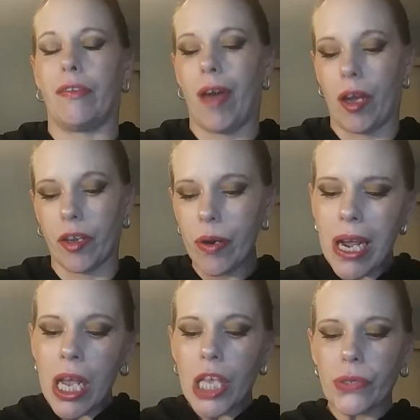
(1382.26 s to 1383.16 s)
value.
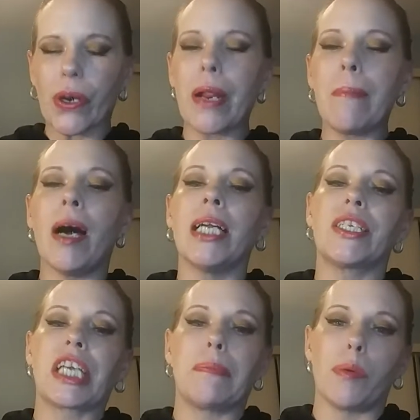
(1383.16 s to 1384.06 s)
So I didn't mind
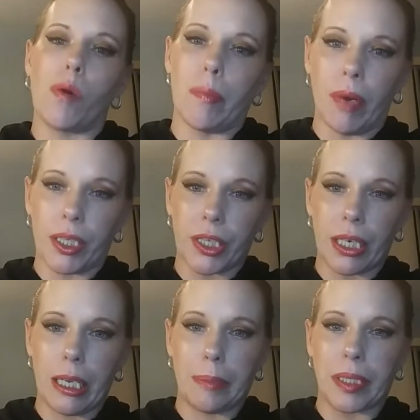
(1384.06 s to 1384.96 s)
skipping 1 month of
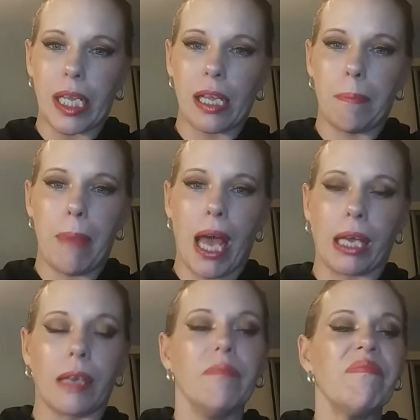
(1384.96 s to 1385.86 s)
the Ipsy
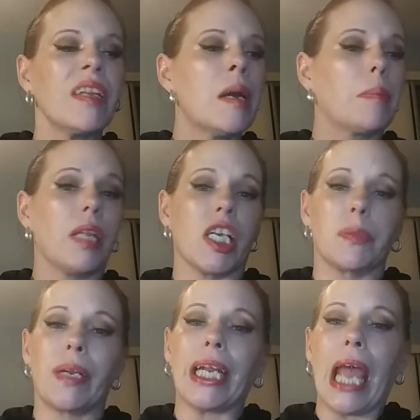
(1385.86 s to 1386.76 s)
Bag Plus,
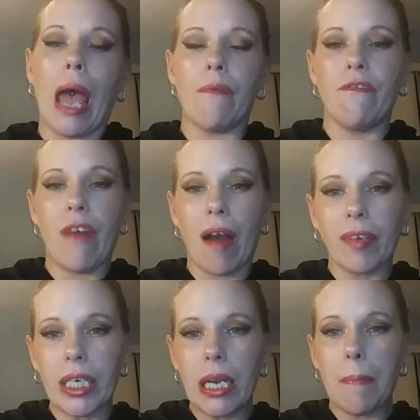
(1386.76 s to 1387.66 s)
but I am
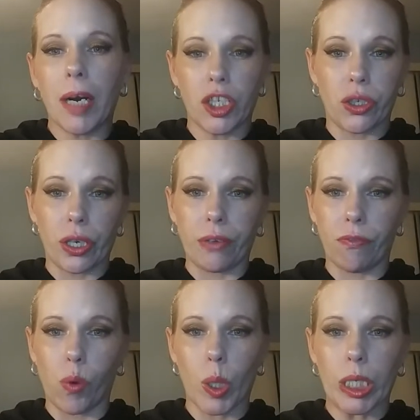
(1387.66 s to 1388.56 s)
very much looking
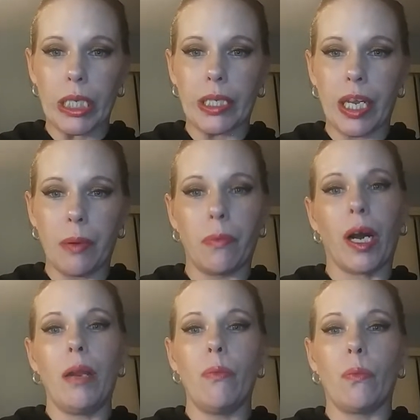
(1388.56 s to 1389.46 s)
forward to see
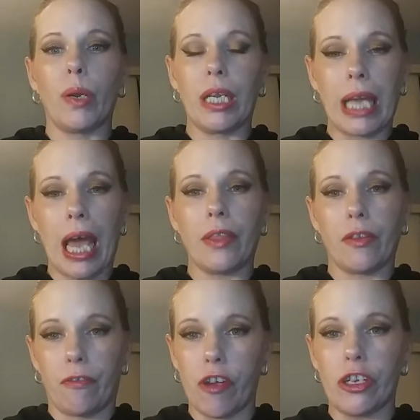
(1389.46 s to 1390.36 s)
what we get in
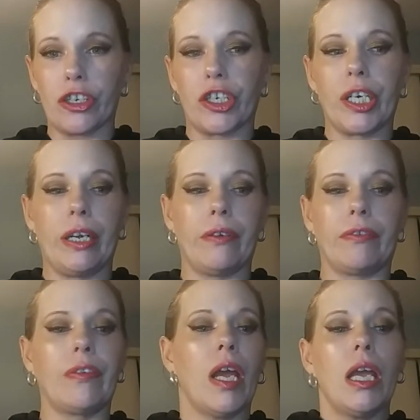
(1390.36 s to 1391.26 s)
the future. If
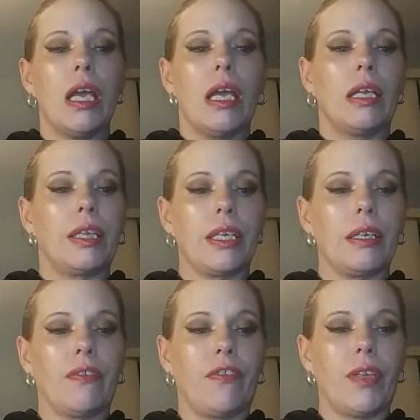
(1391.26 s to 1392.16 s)

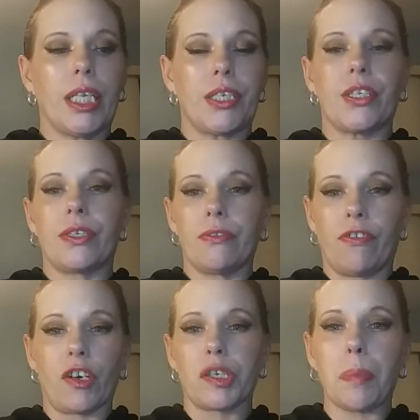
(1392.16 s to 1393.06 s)
this
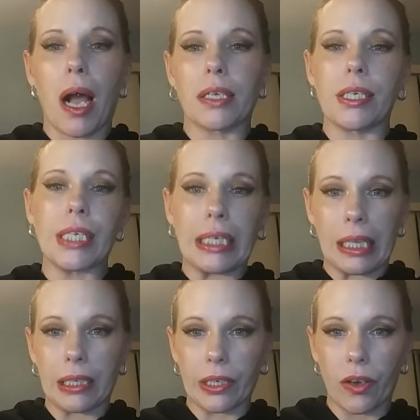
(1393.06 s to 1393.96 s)
first box is
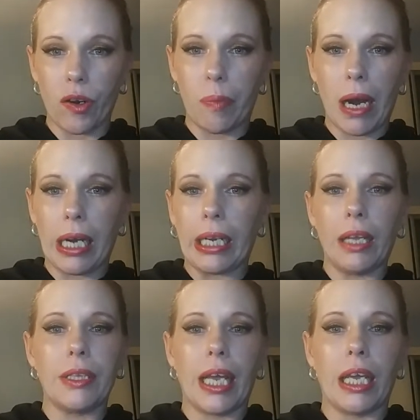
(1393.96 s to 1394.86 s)
anything to go
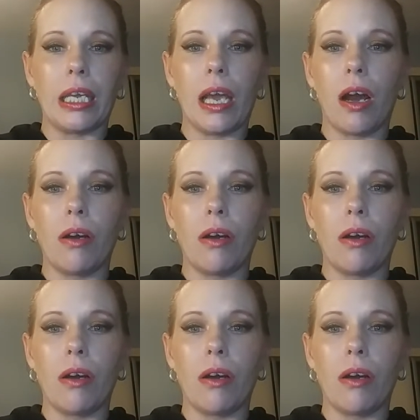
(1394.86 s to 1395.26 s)
by, they